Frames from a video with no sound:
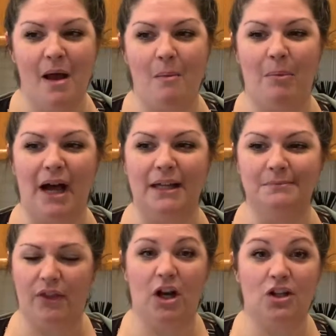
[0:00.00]
But
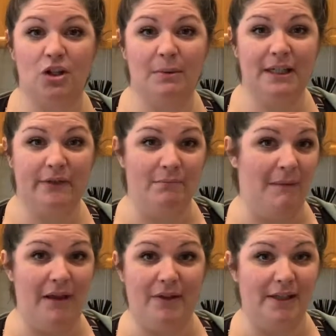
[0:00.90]
there are so many different
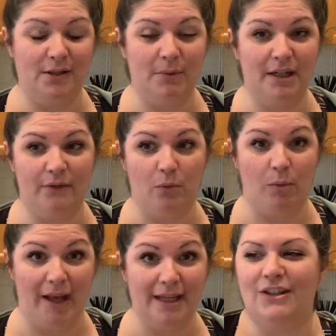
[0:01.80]
methods, so many different
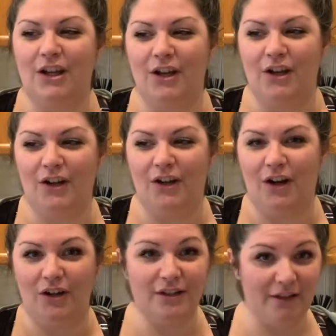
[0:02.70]
ways. There
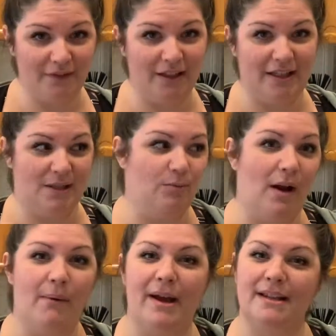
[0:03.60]
are definitely some
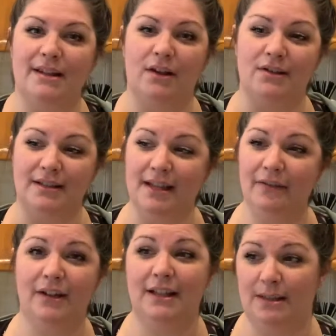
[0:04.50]
right ways, there's
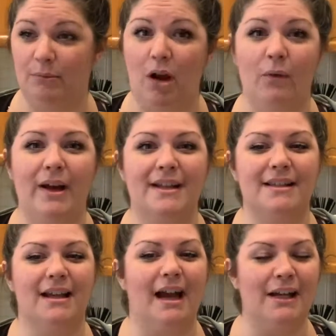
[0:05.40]
definitely some wrong
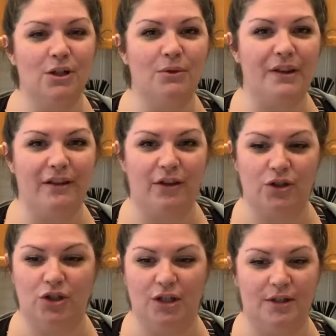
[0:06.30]
ways. I don't think
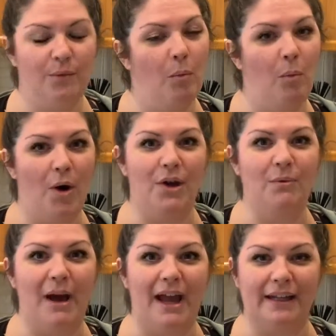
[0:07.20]
there's just one
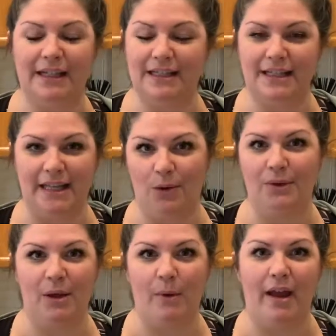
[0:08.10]
way and it's the
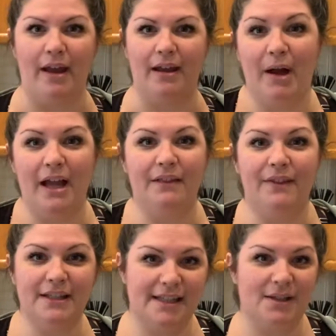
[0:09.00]
only way. But
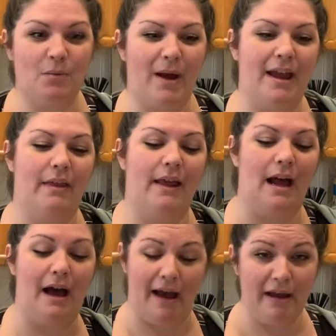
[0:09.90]
this is a way
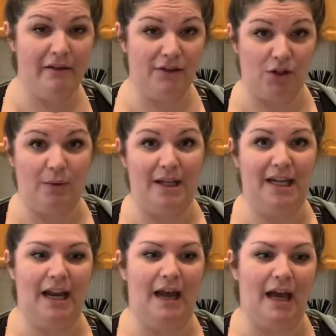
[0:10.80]
that I do it,
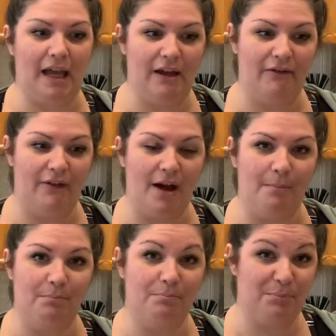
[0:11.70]
and I
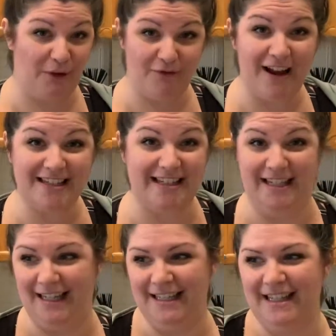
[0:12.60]
have perfected
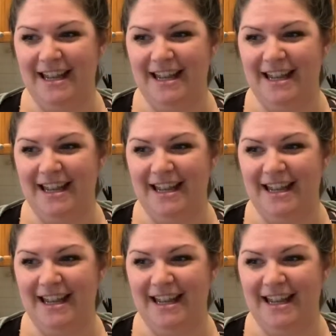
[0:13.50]
it.